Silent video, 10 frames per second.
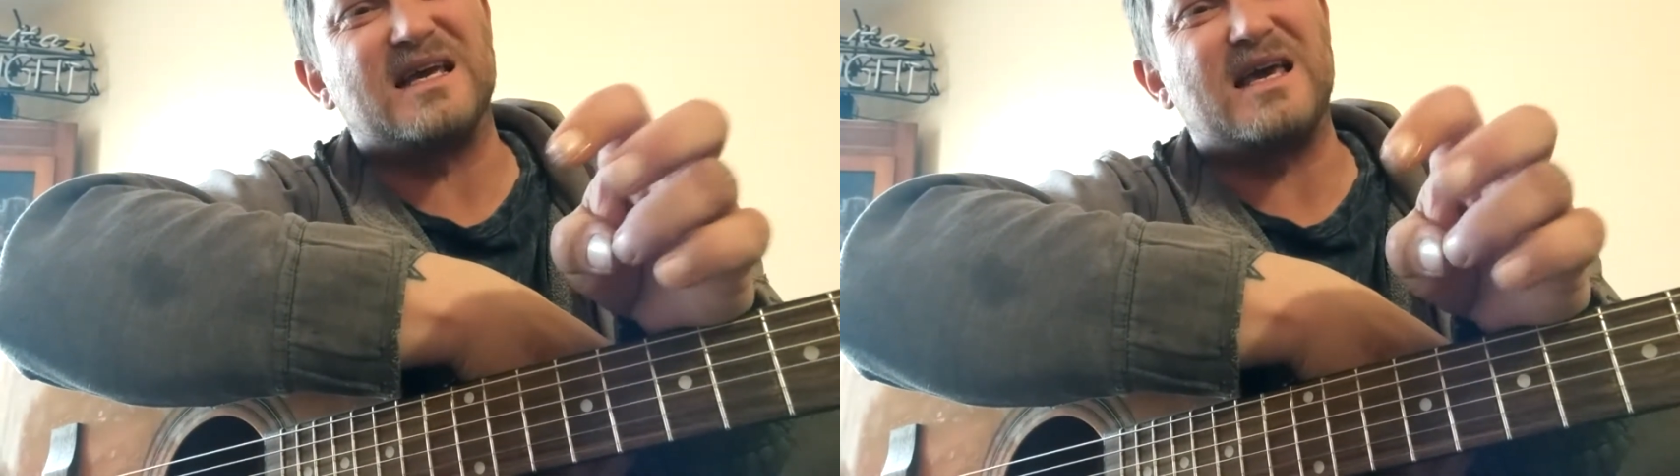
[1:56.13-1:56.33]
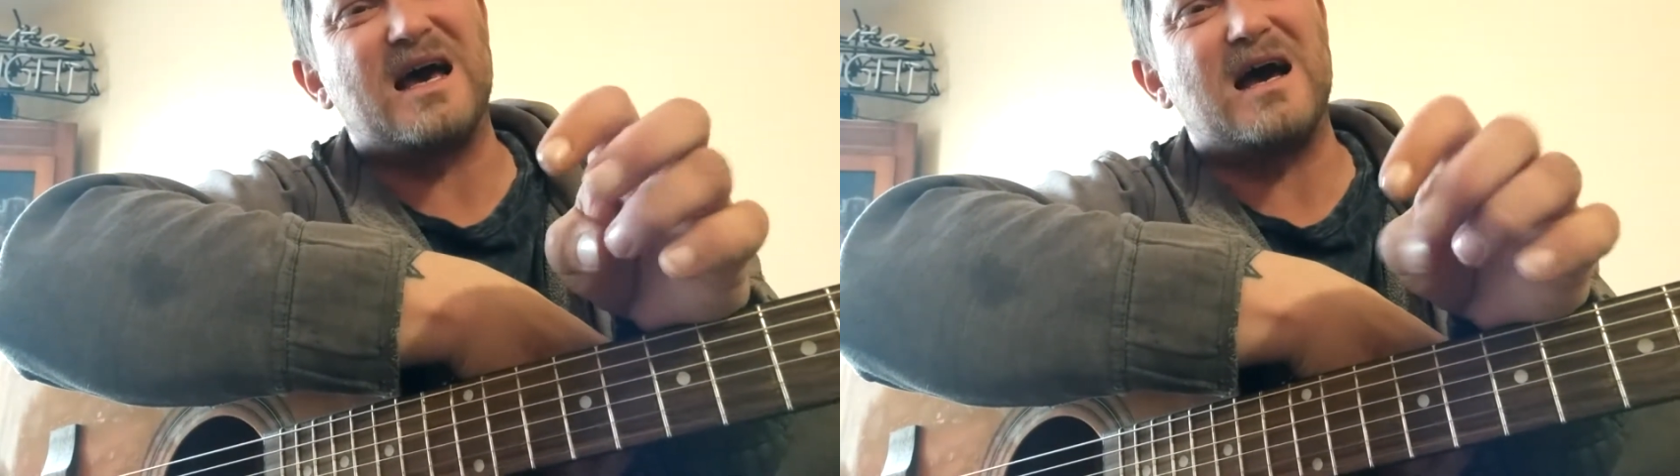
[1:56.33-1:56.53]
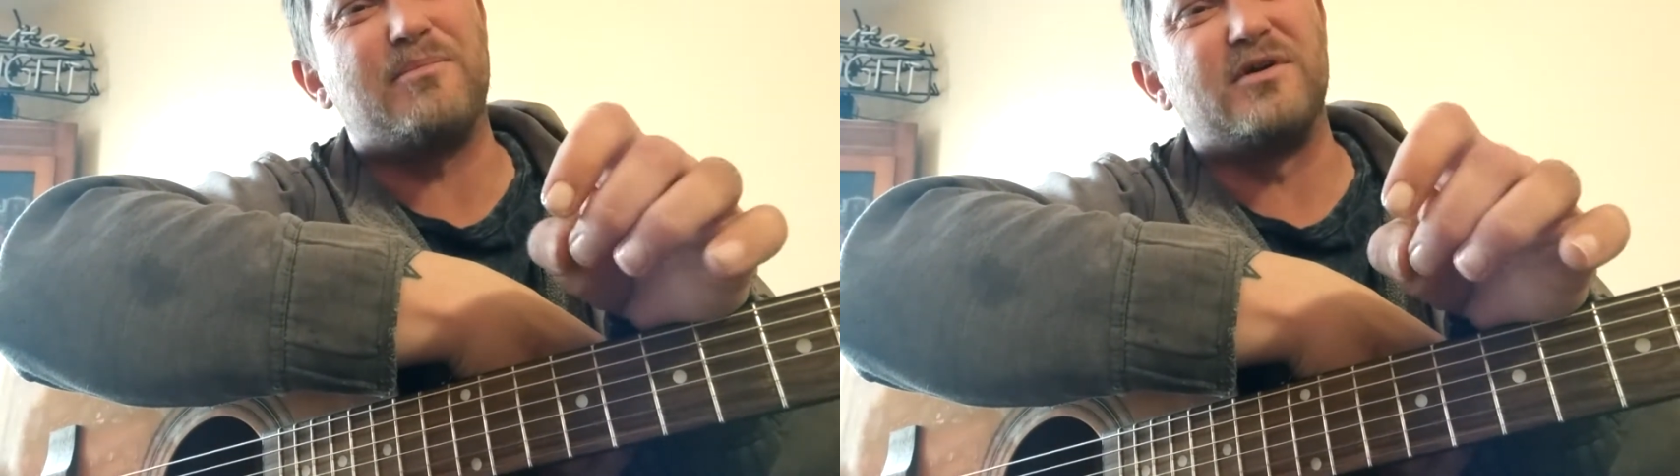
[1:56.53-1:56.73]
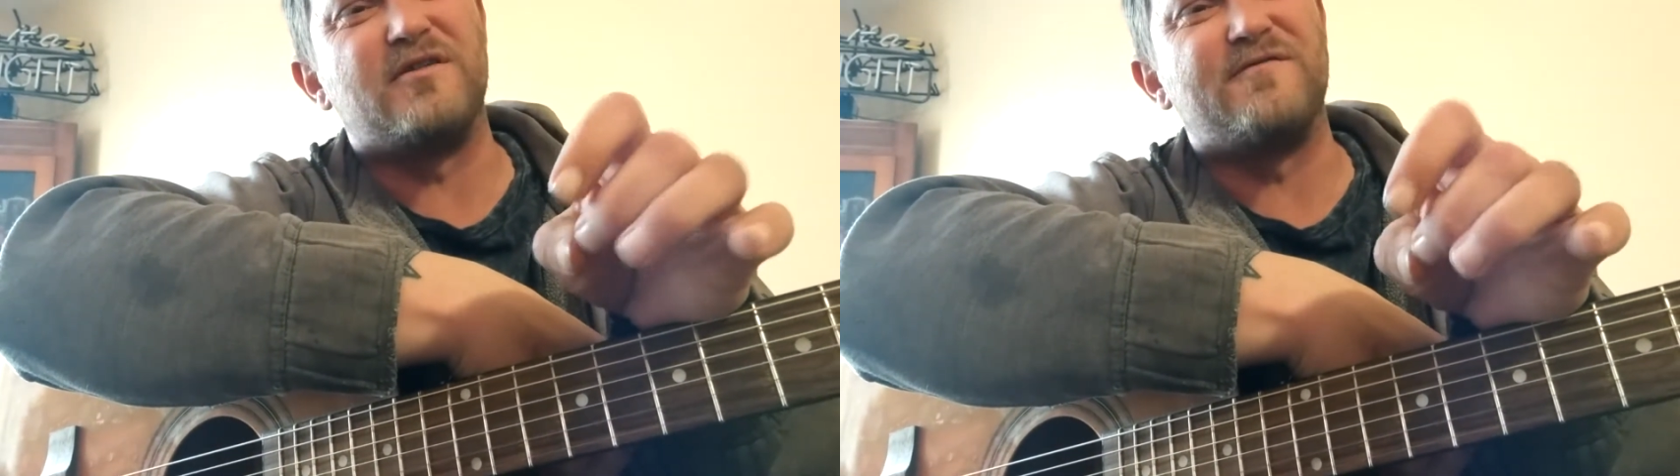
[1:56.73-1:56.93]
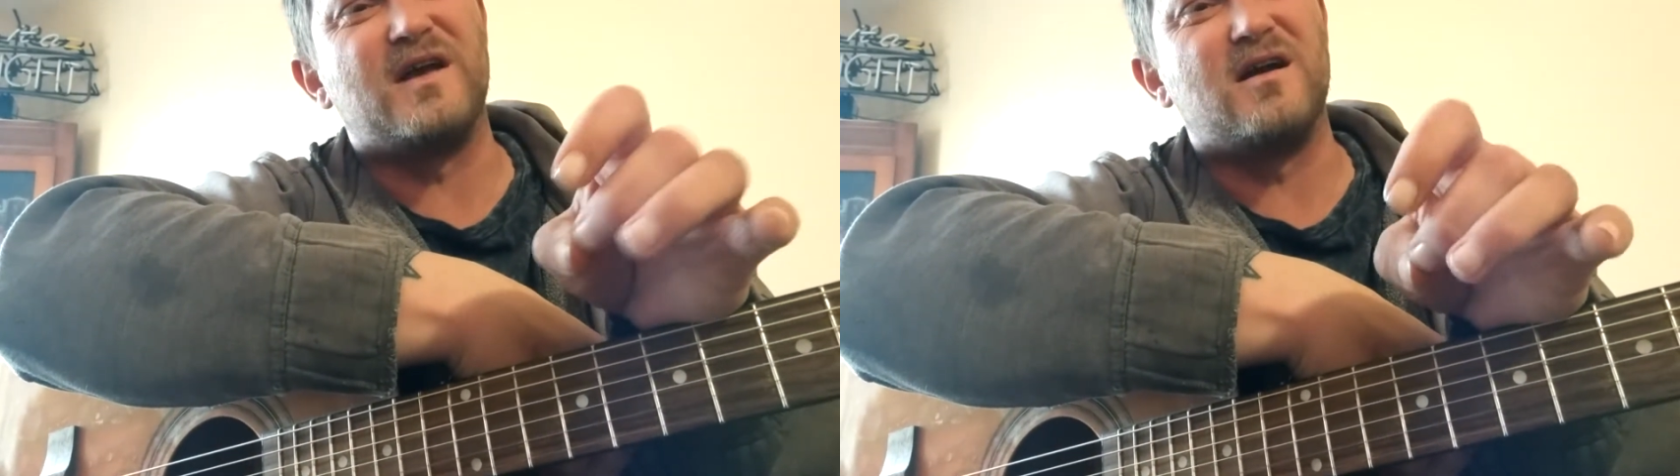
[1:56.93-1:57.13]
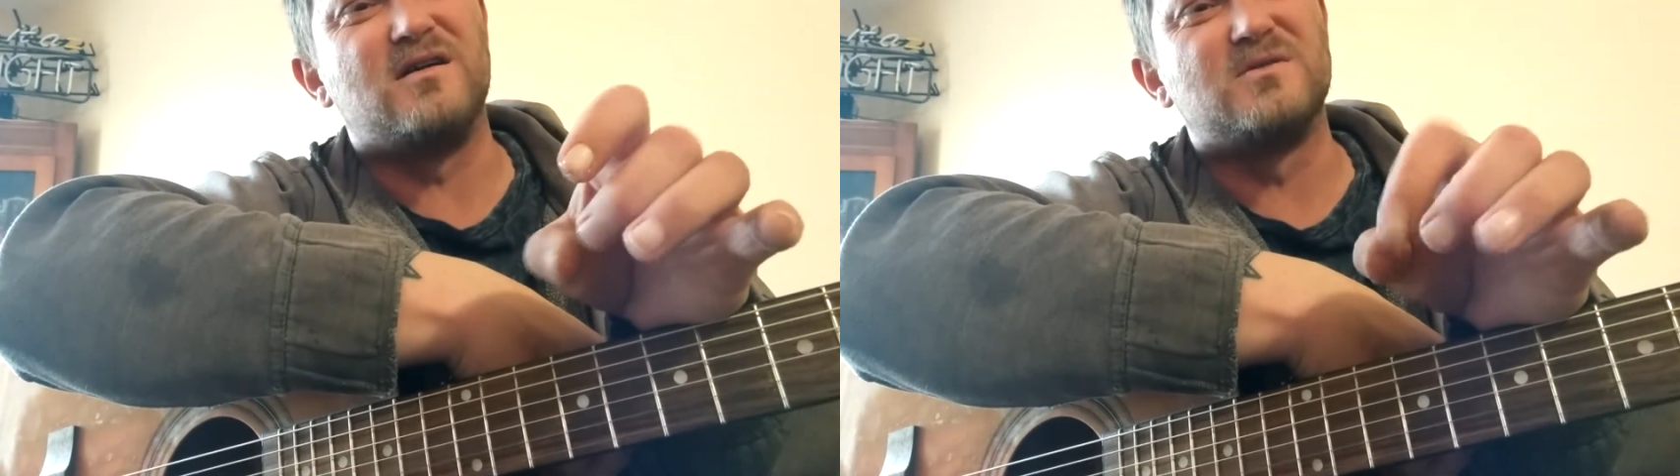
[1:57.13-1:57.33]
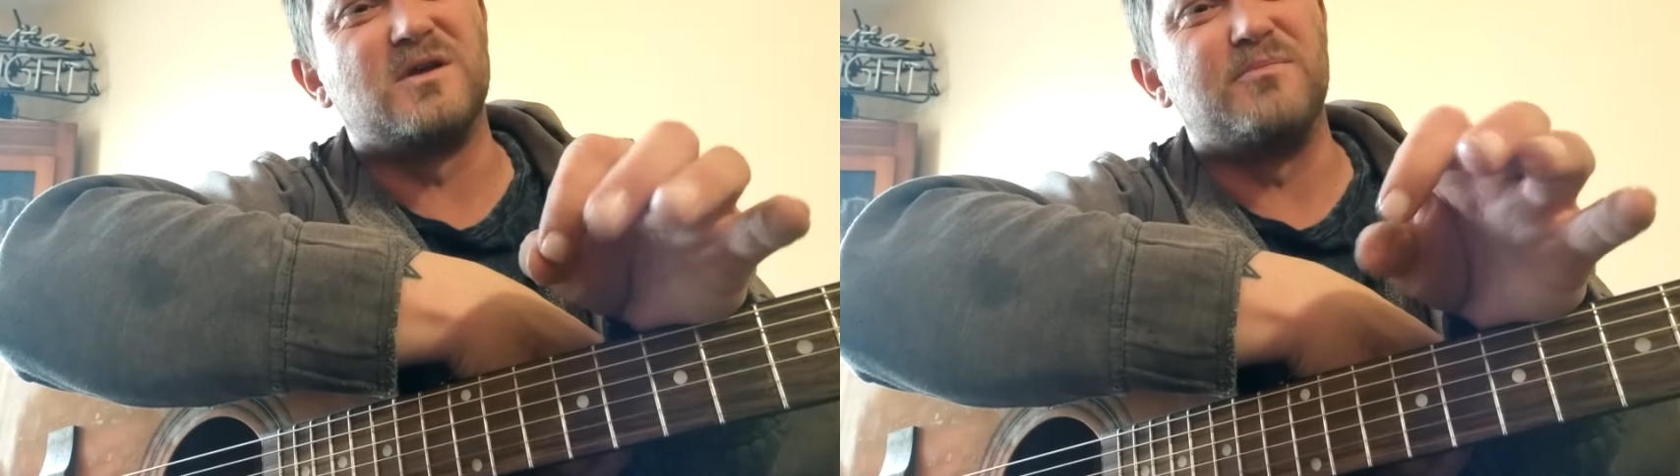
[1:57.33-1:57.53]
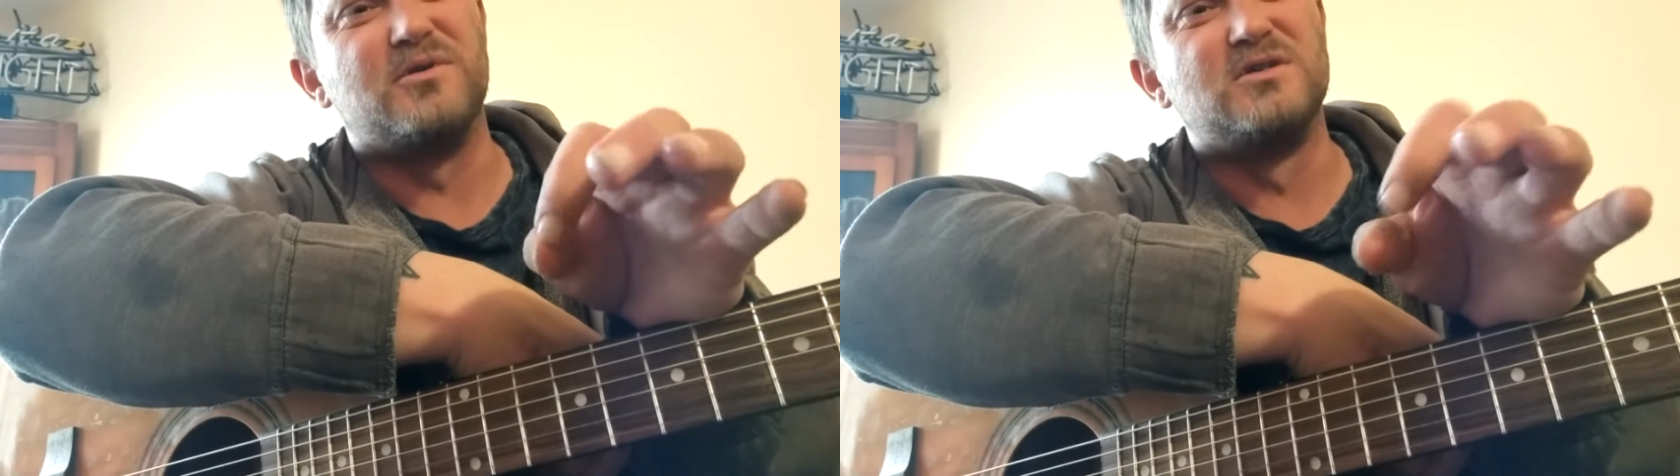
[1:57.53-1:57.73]
cap on your fingers when
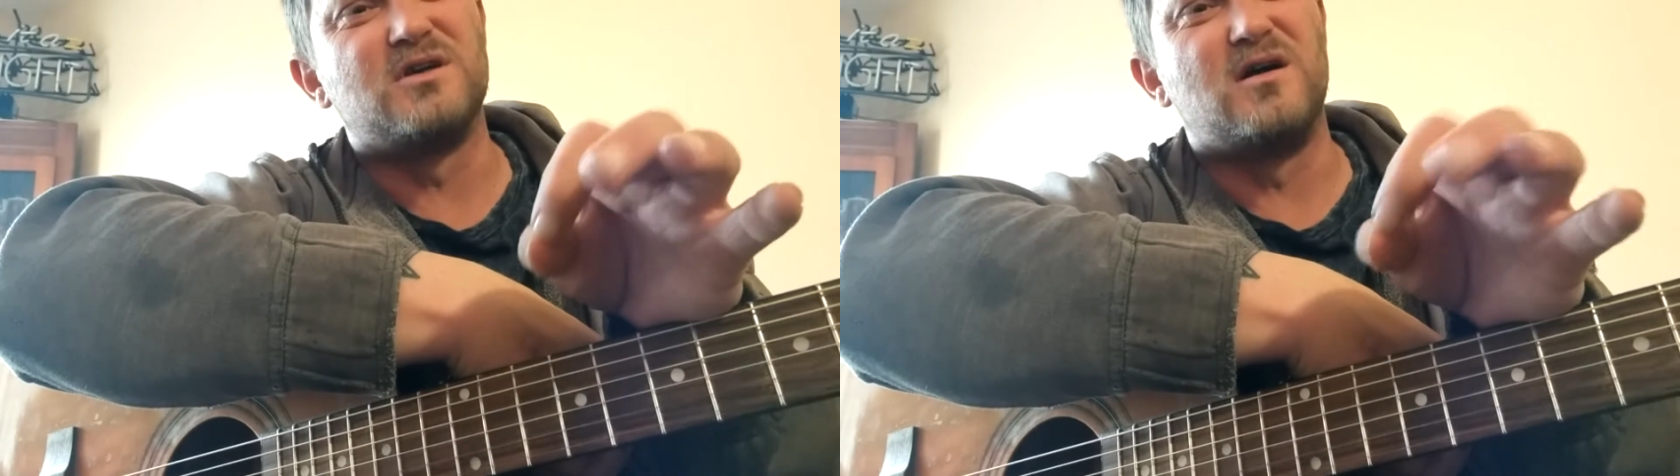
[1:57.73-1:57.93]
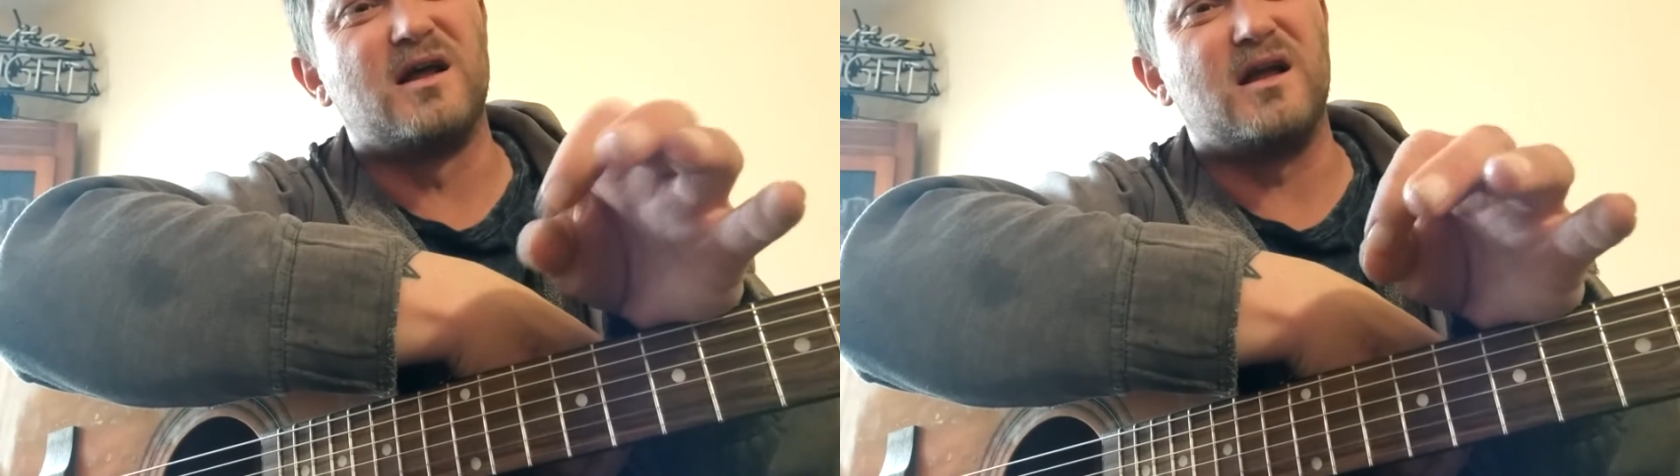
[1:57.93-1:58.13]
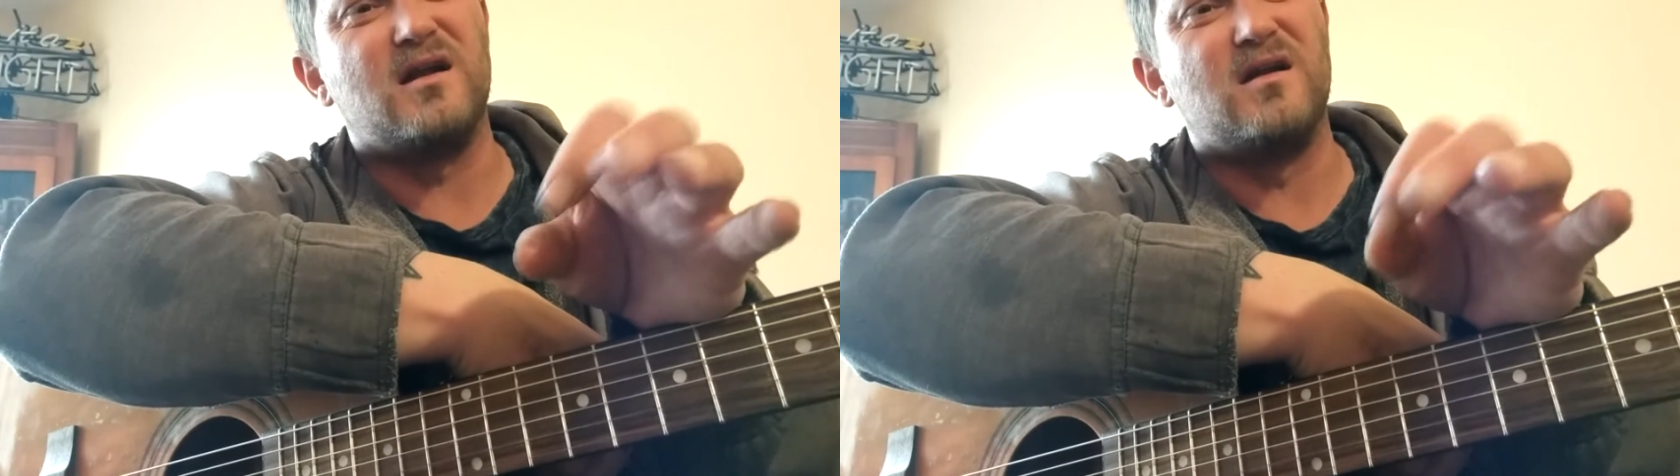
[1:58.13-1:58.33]
you push on it.